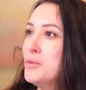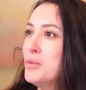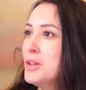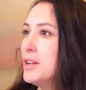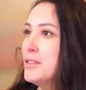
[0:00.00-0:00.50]

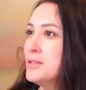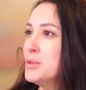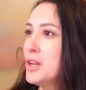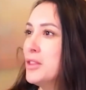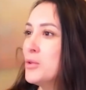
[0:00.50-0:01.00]
else,
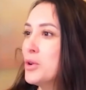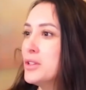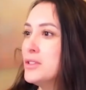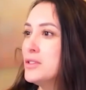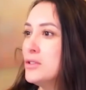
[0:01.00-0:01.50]
what other
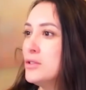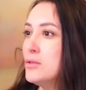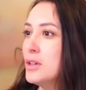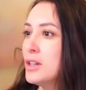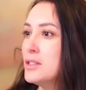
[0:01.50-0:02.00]
organs do you
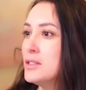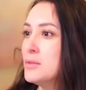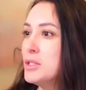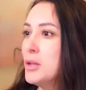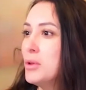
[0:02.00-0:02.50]
guys
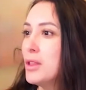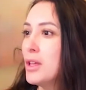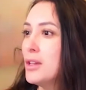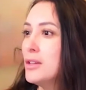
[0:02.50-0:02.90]
manipulate?